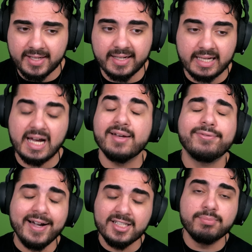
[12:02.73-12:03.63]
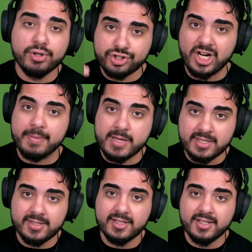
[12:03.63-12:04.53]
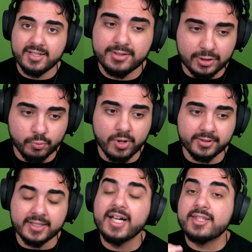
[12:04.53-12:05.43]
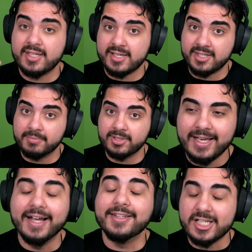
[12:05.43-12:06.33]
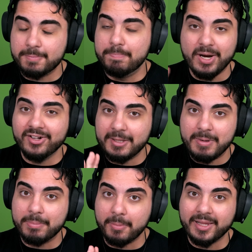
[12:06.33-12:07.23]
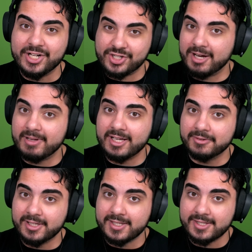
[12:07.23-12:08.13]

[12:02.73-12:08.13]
Like, I find more Shamans than Warden. That says something. And there's barely people playing Shaman nowadays,